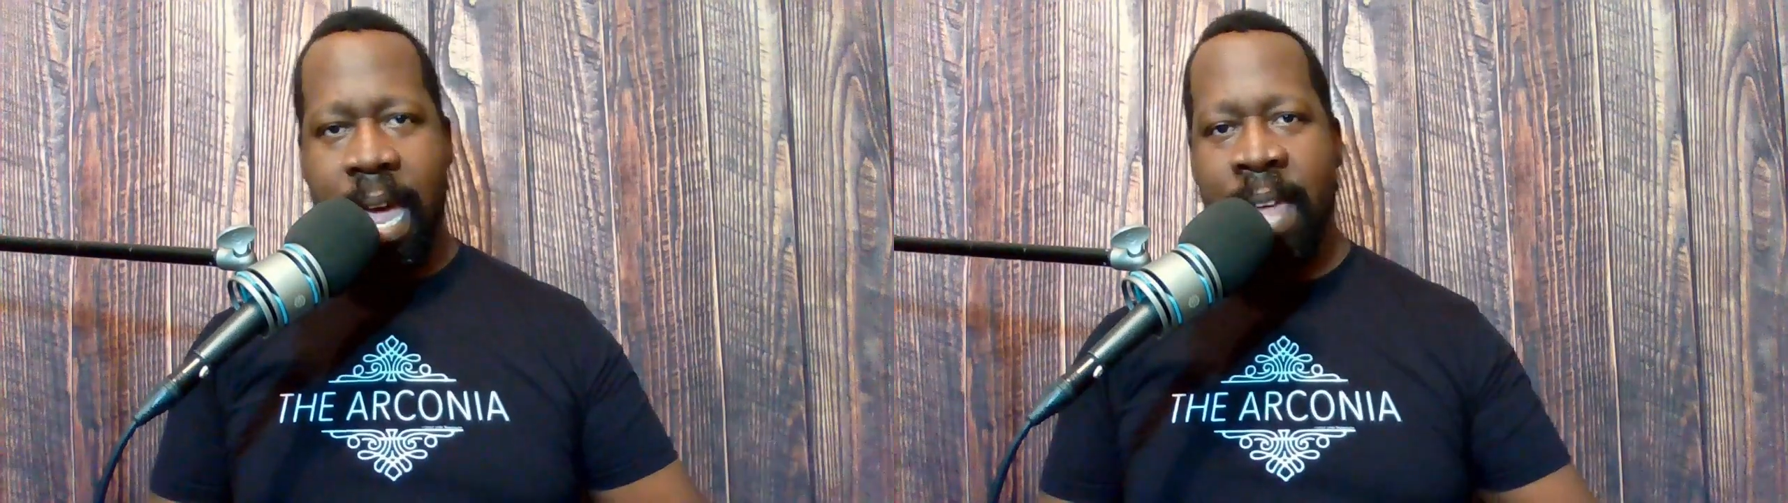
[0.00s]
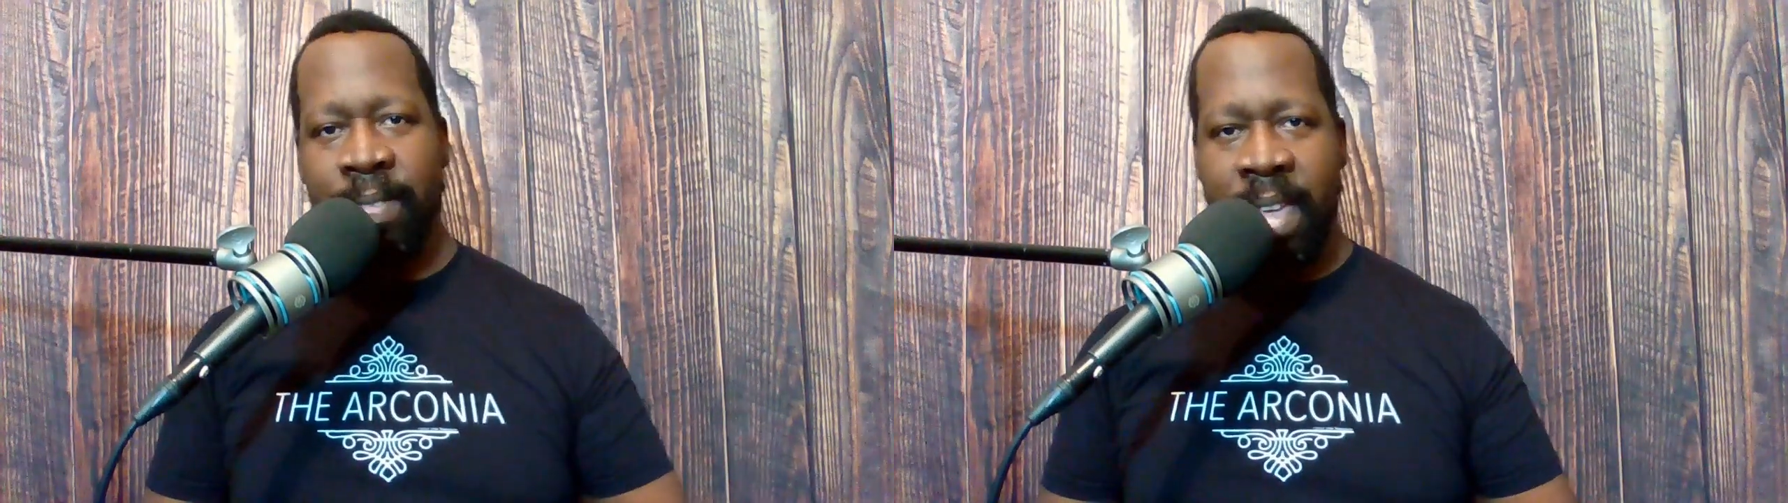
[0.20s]

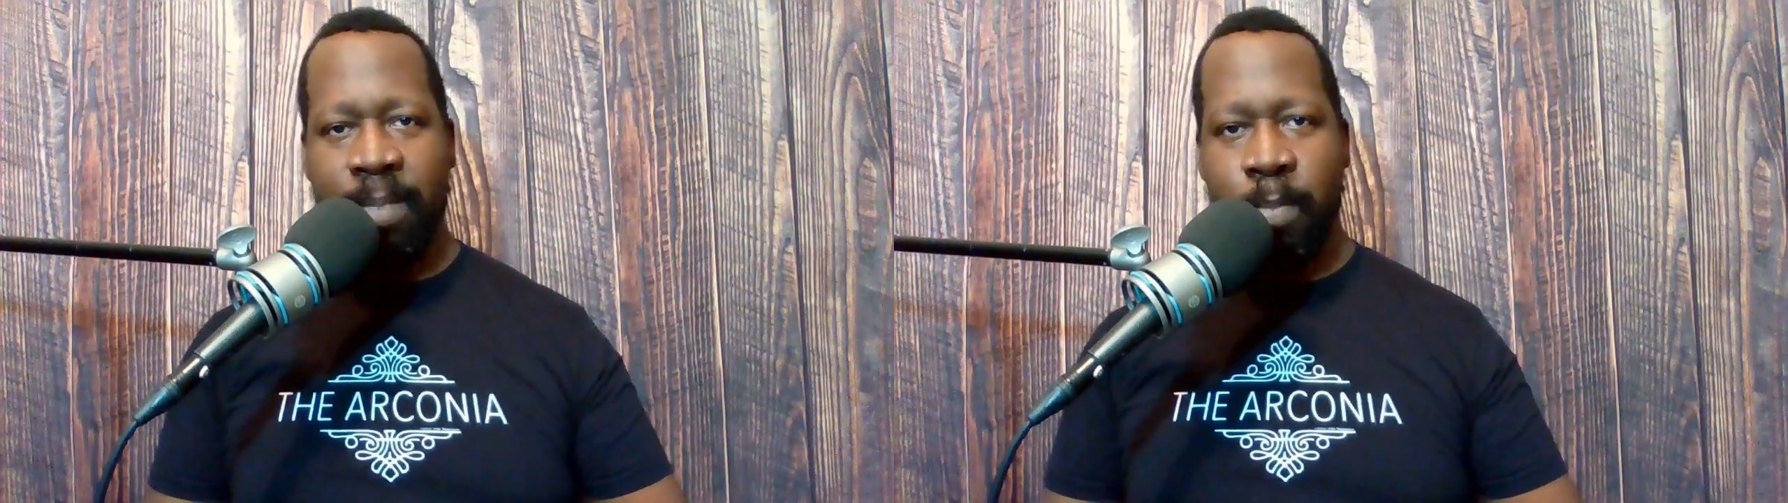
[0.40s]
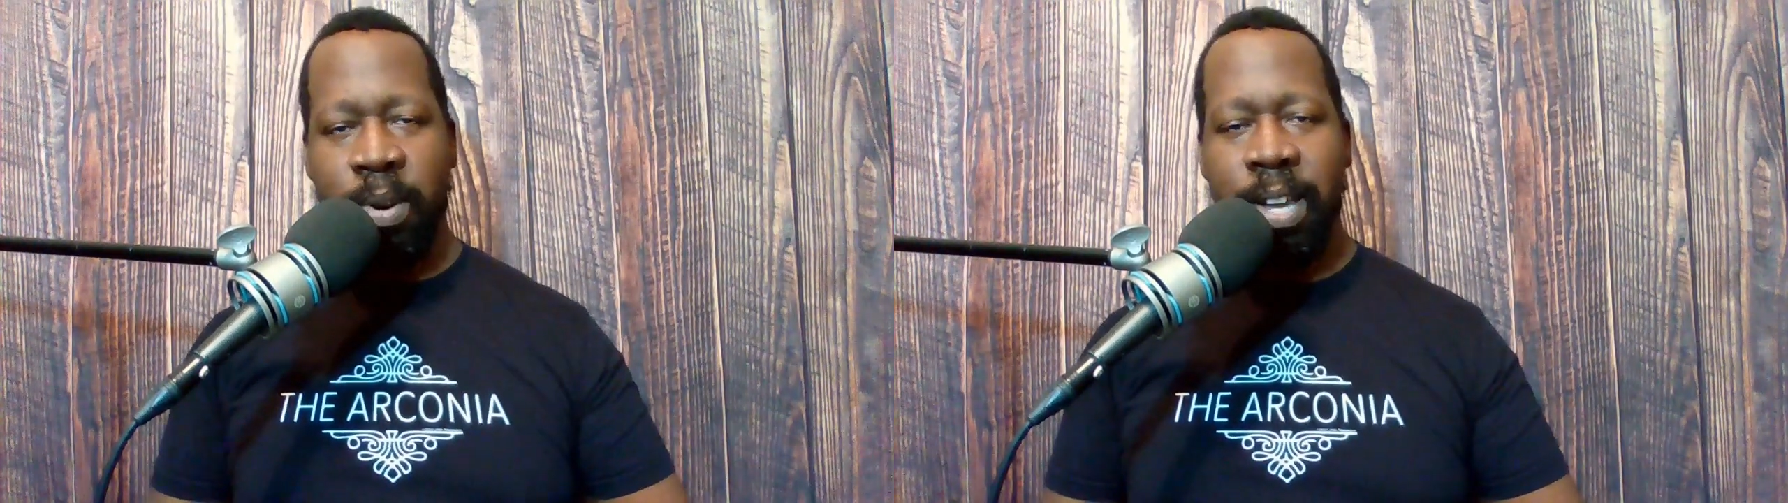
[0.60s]
at
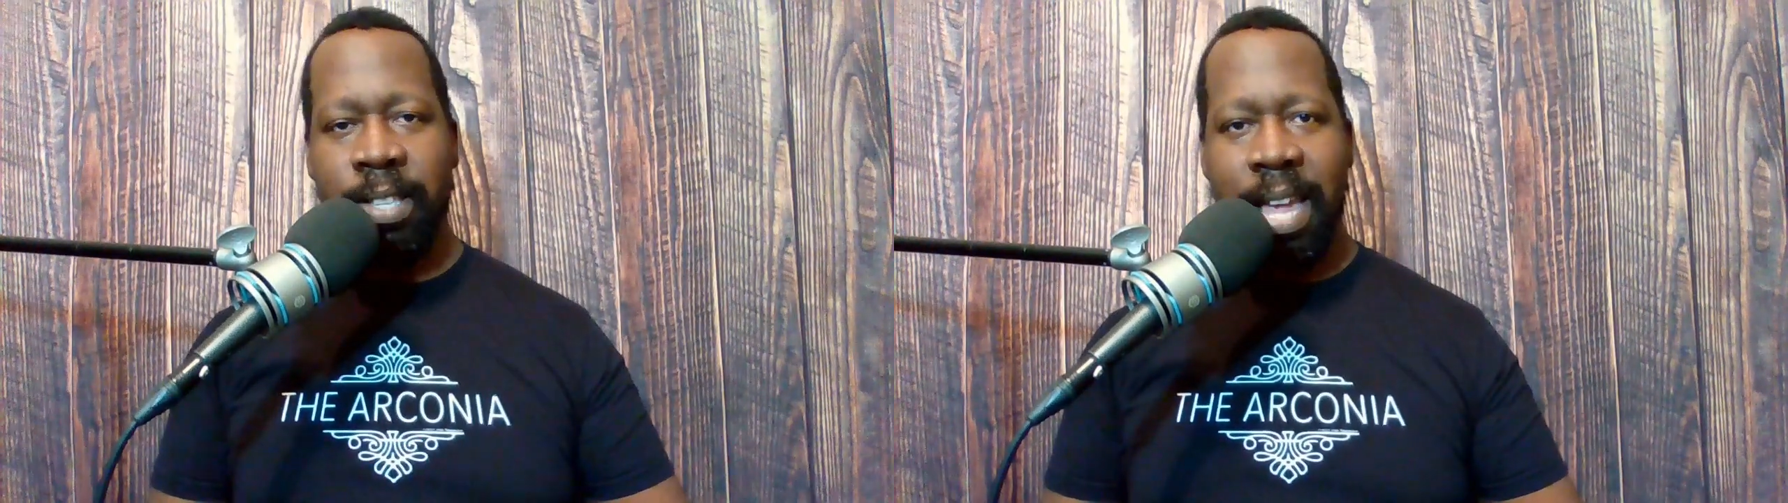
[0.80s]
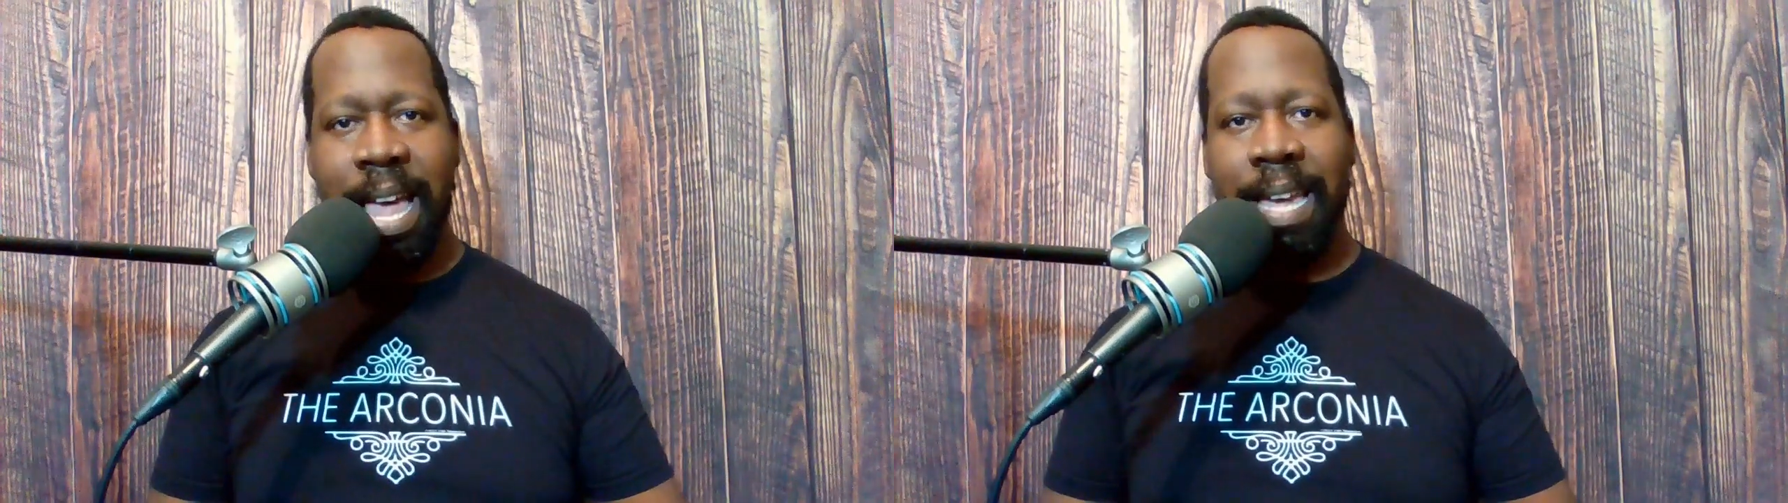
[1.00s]
that point in
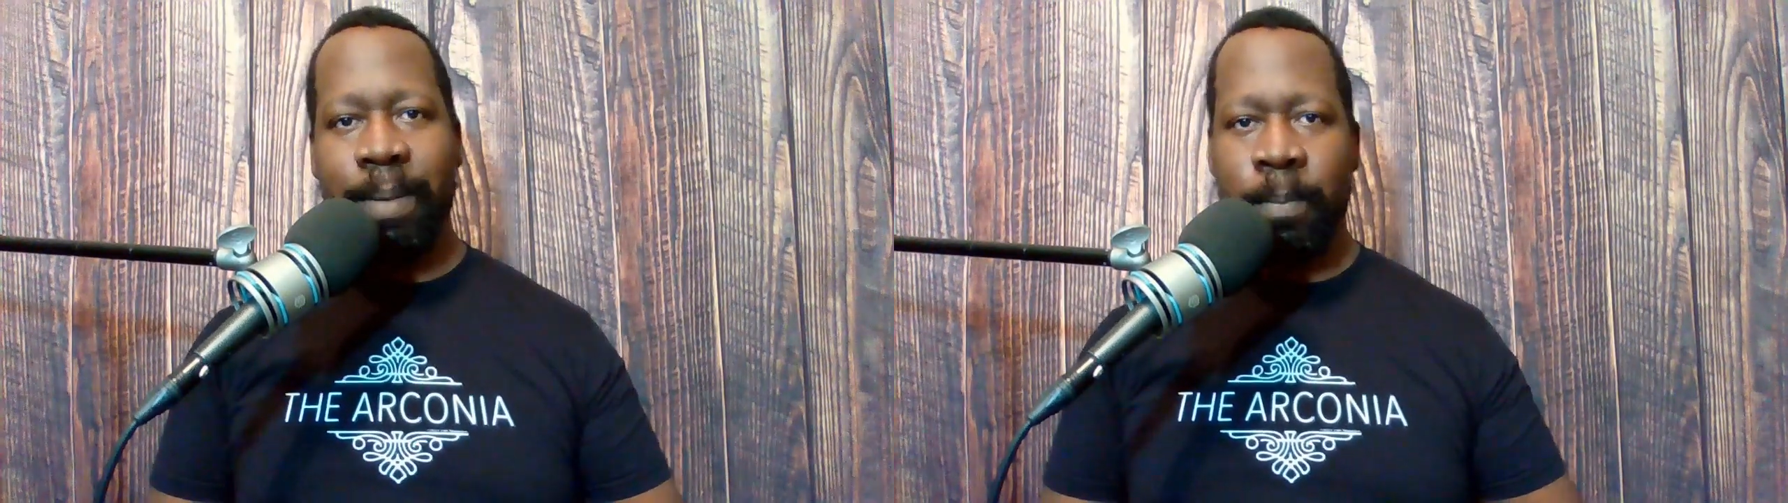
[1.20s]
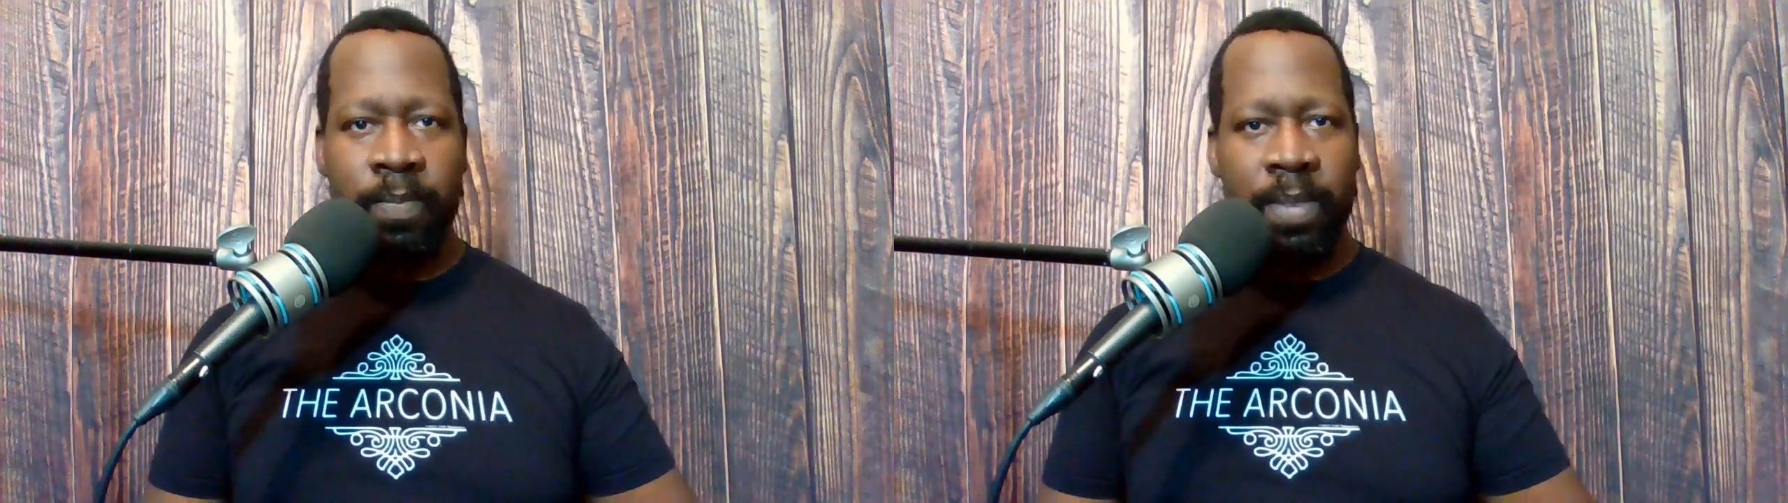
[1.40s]
time